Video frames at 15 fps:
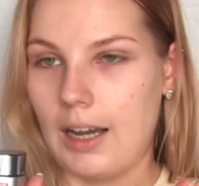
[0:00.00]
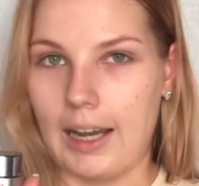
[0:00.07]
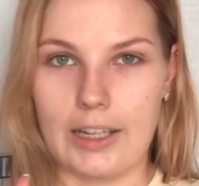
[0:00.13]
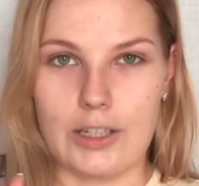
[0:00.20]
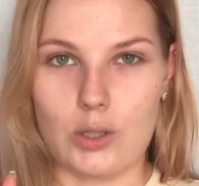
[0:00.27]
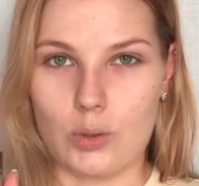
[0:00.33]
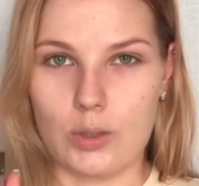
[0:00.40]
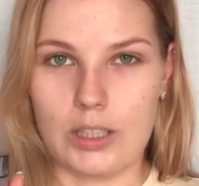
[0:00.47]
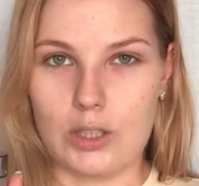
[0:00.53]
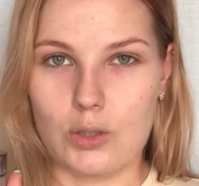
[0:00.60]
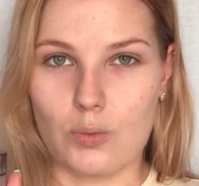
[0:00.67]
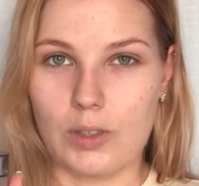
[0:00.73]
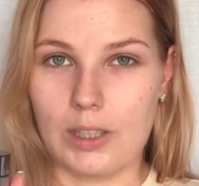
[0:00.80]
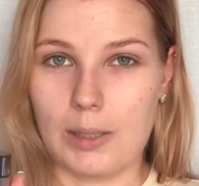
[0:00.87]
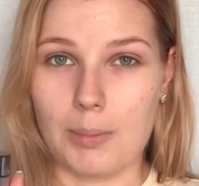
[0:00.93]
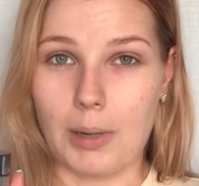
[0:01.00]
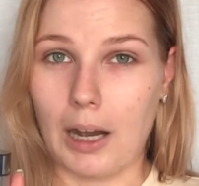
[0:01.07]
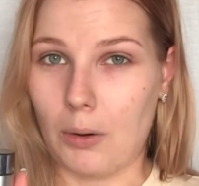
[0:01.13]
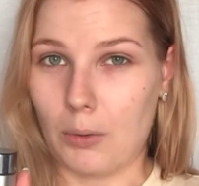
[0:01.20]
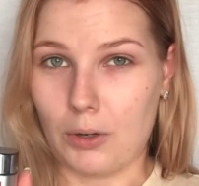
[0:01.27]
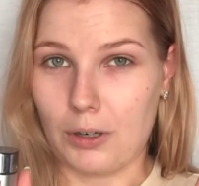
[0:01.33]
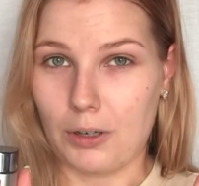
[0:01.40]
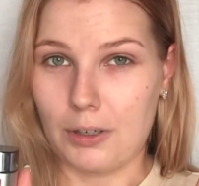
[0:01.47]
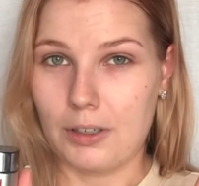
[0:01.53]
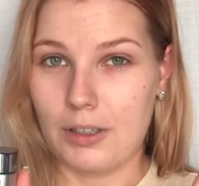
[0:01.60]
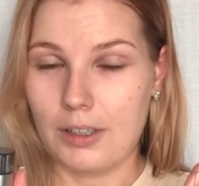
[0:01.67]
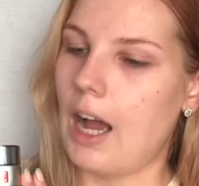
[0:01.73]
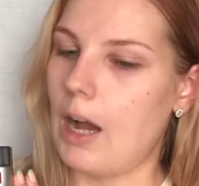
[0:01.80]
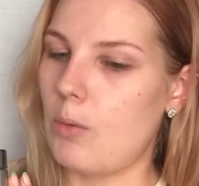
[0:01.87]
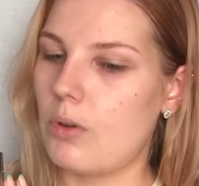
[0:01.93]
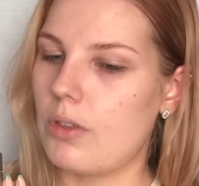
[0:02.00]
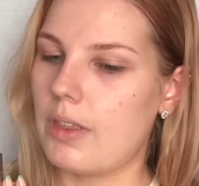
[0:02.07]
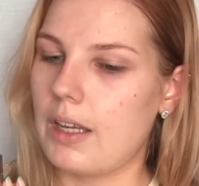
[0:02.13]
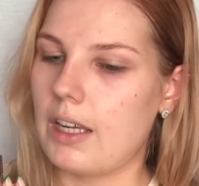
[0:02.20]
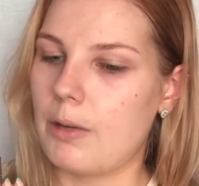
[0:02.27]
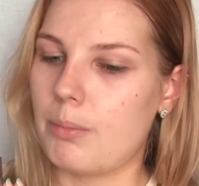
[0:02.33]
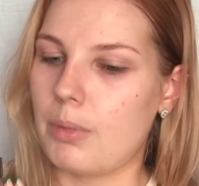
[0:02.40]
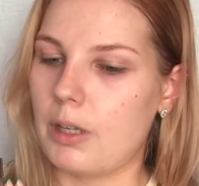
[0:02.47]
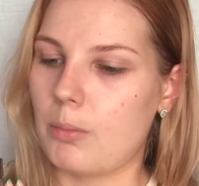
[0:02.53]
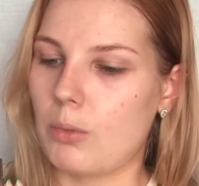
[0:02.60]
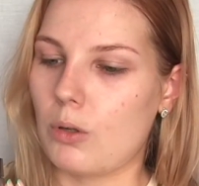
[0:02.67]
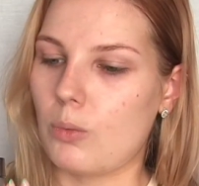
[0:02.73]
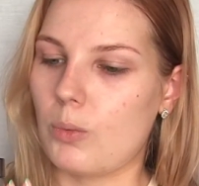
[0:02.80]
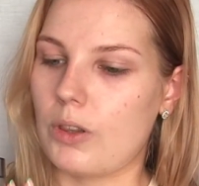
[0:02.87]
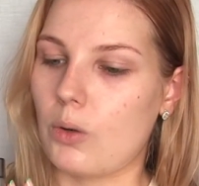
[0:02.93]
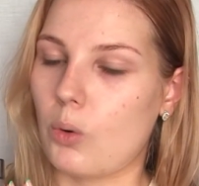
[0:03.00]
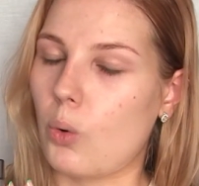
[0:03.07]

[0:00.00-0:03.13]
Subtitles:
I don't need to really powder. I would think people with